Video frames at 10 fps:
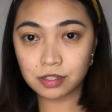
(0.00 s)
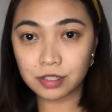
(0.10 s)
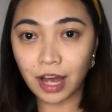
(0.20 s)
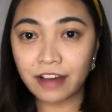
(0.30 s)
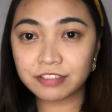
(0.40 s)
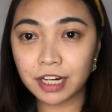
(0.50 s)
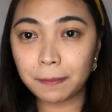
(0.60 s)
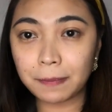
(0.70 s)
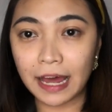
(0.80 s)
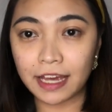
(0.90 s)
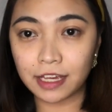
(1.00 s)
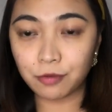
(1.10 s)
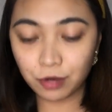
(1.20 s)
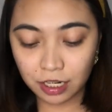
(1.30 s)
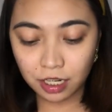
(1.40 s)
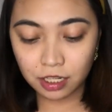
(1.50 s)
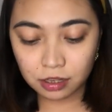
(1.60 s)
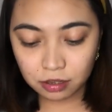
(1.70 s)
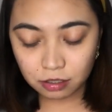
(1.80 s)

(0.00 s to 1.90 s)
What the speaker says: So after applying, we need